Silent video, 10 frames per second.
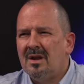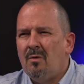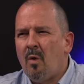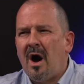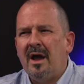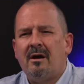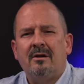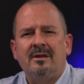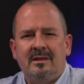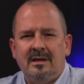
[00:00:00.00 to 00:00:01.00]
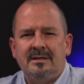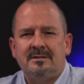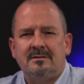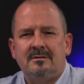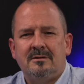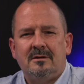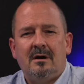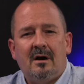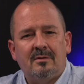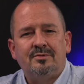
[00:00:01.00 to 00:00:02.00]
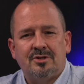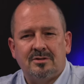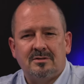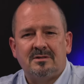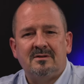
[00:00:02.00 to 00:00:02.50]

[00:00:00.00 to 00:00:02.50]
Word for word: why aren't these options